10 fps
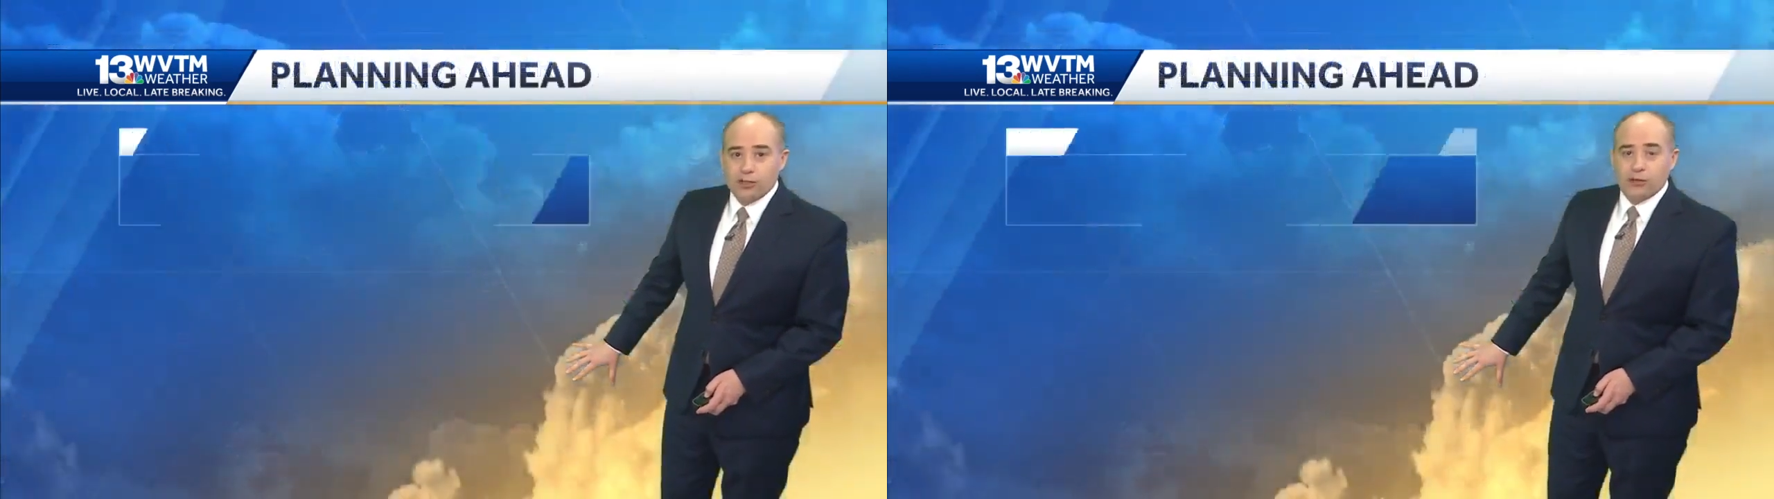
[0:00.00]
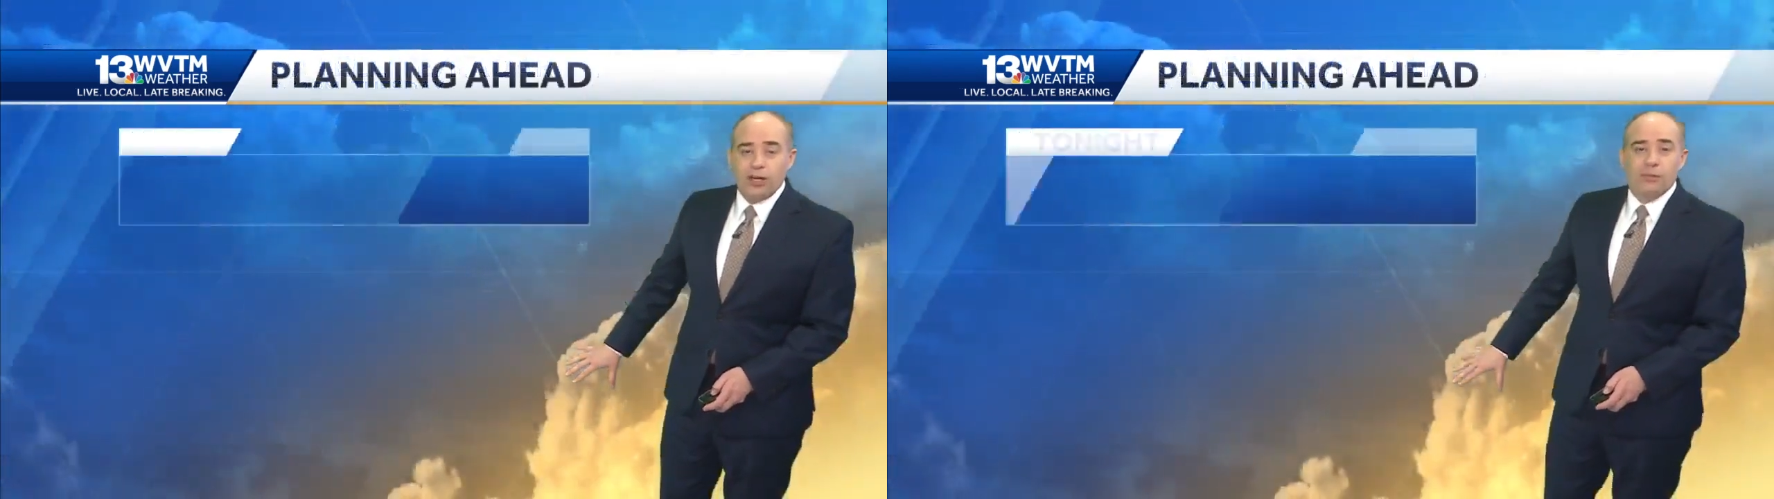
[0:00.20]

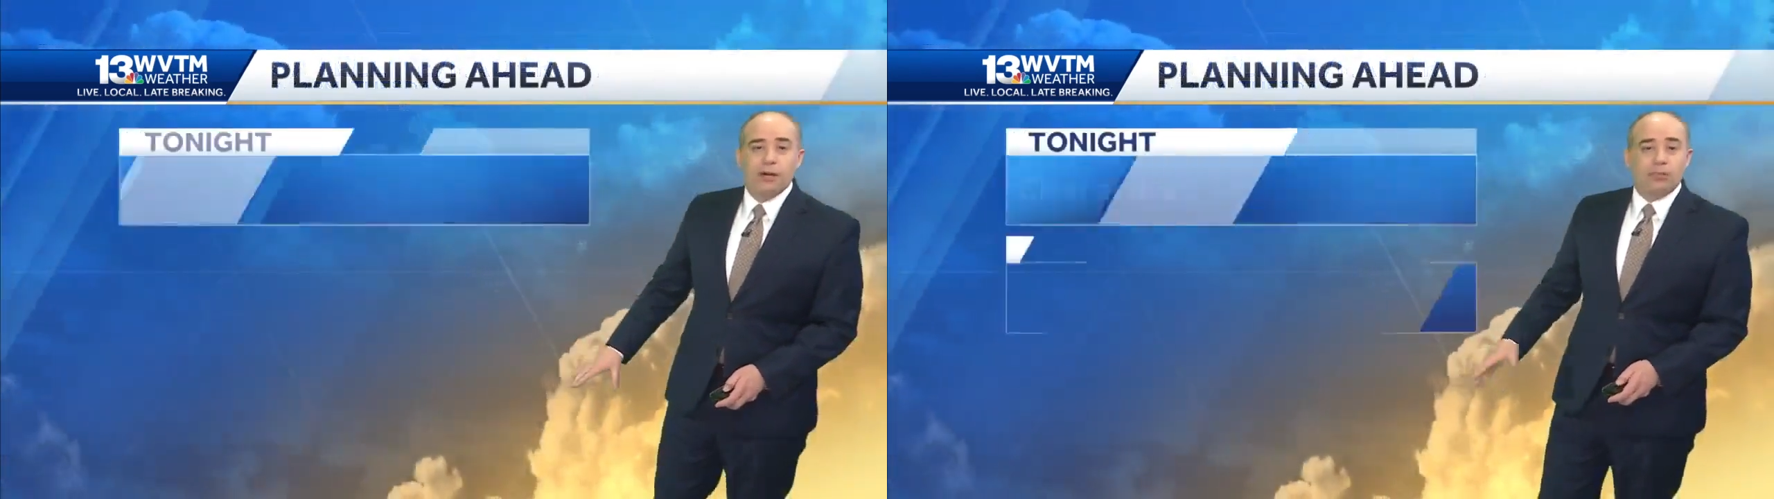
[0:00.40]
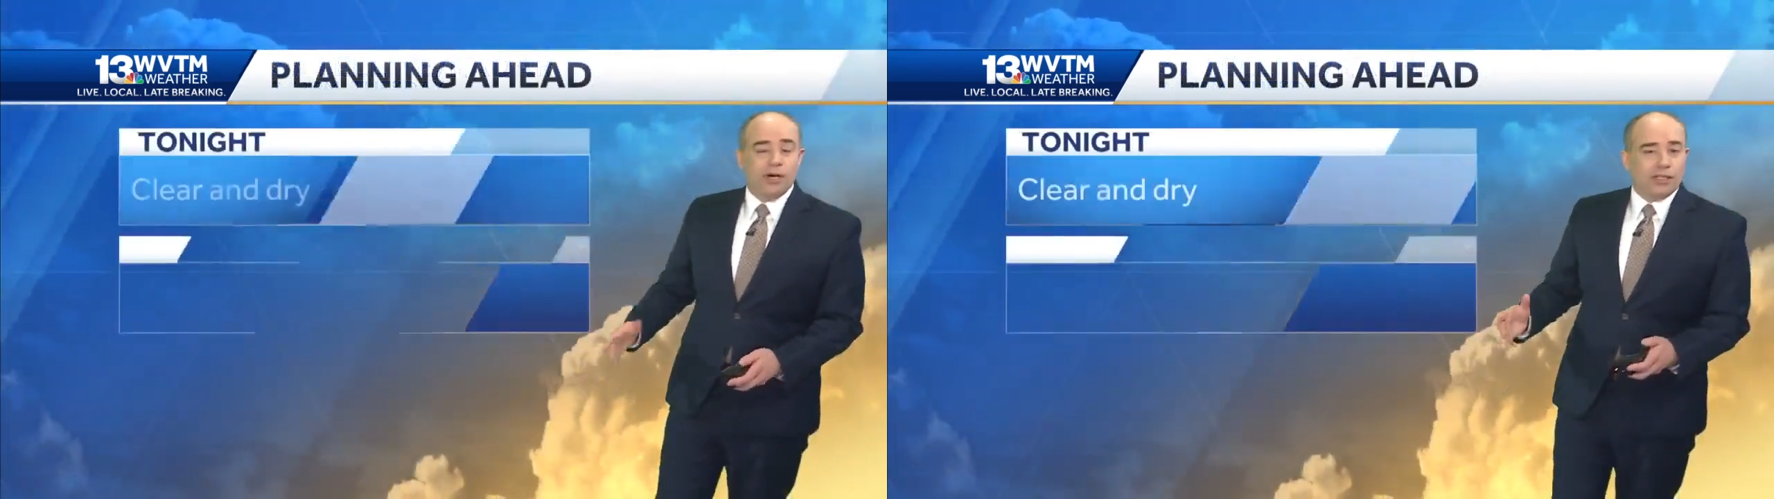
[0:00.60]
stream
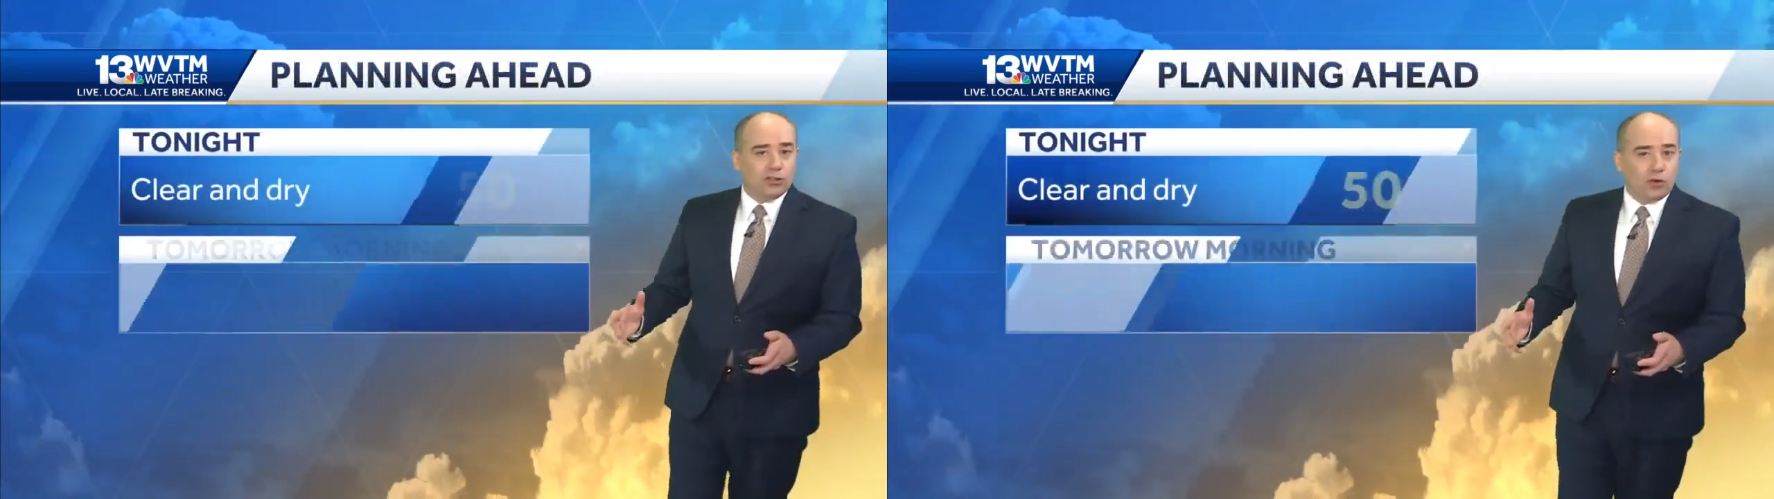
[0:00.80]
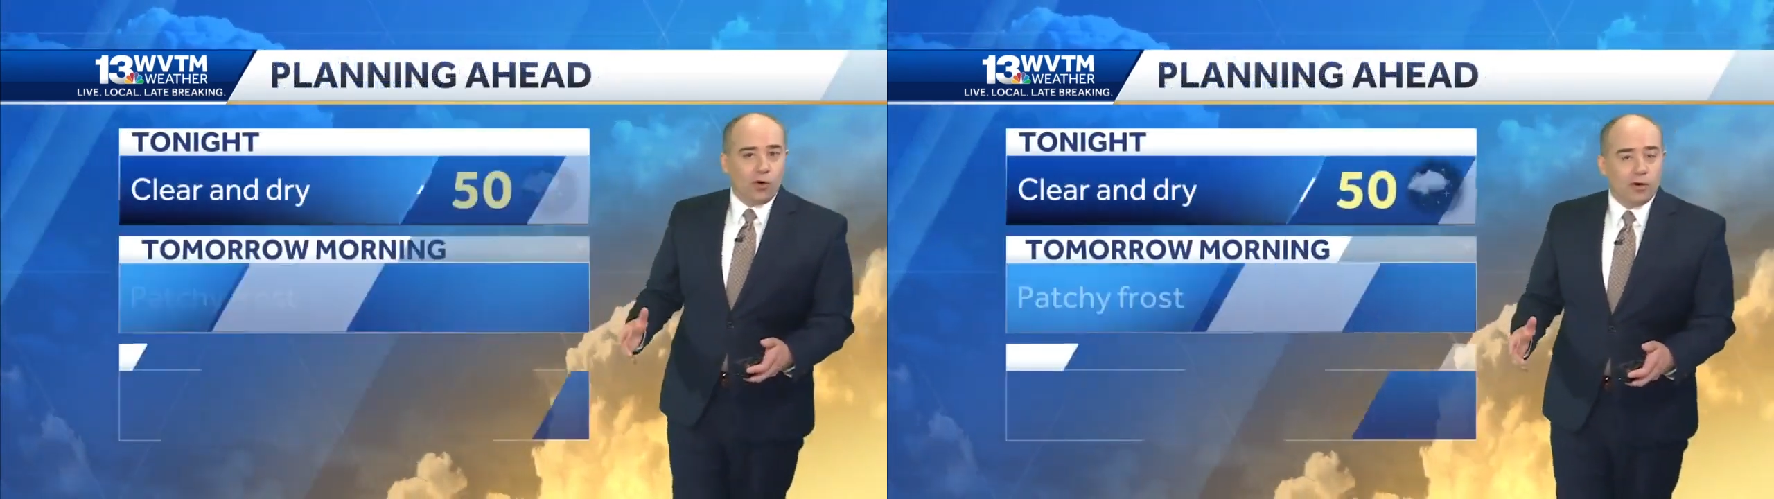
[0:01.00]
and bring the
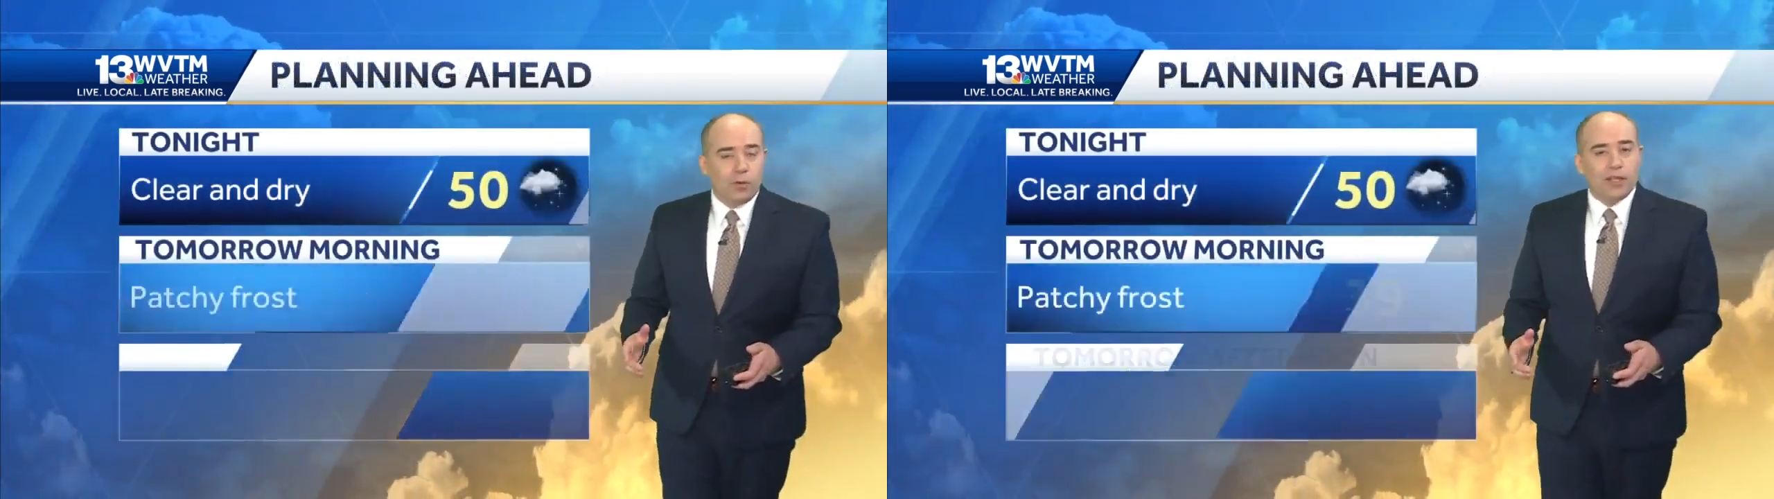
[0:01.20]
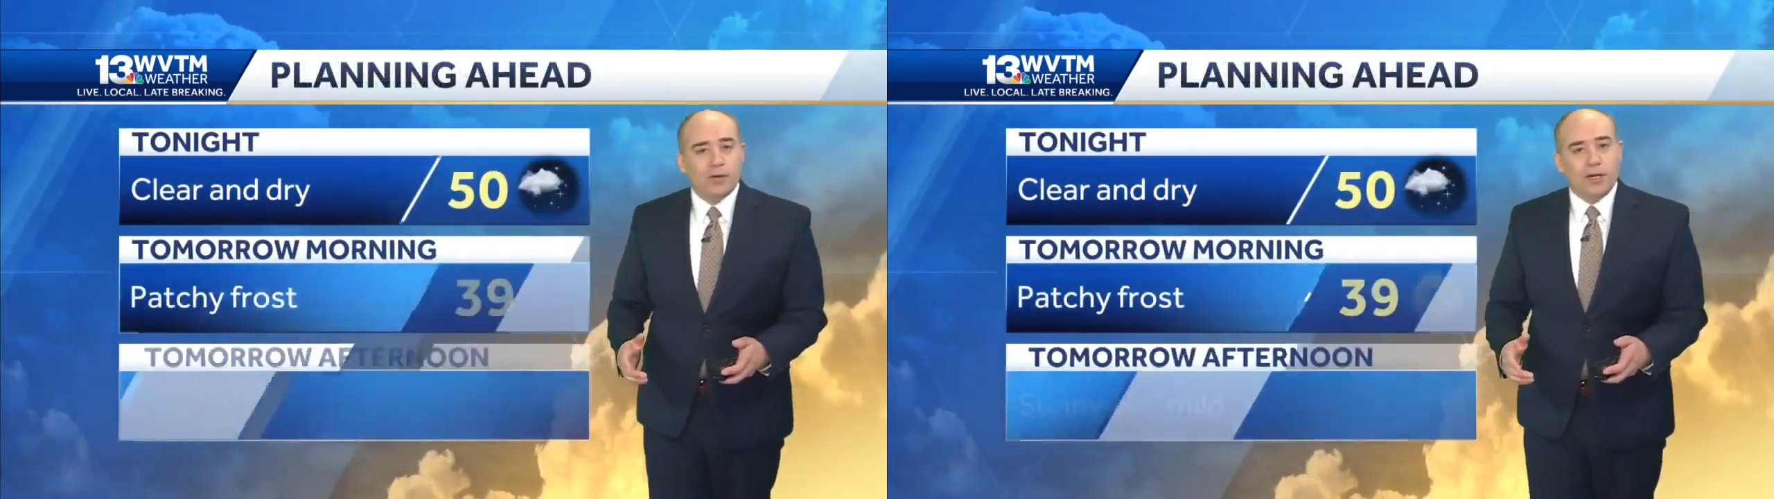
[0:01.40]
stormy
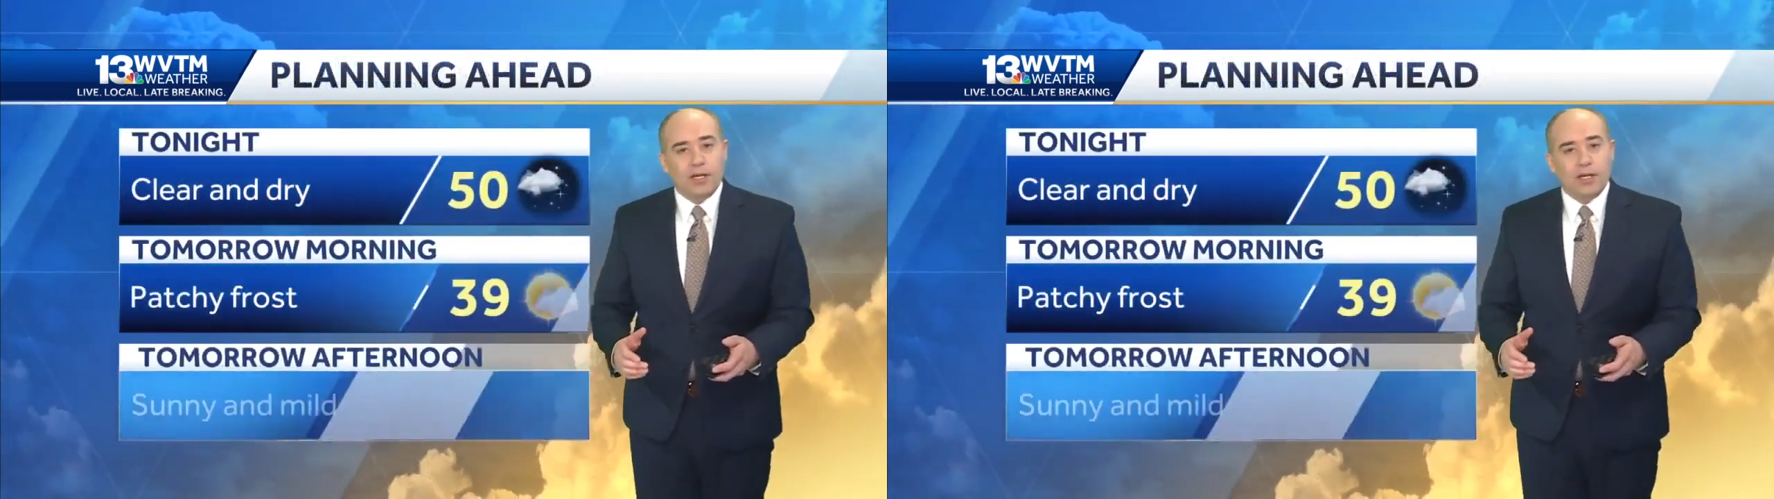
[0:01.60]
weather in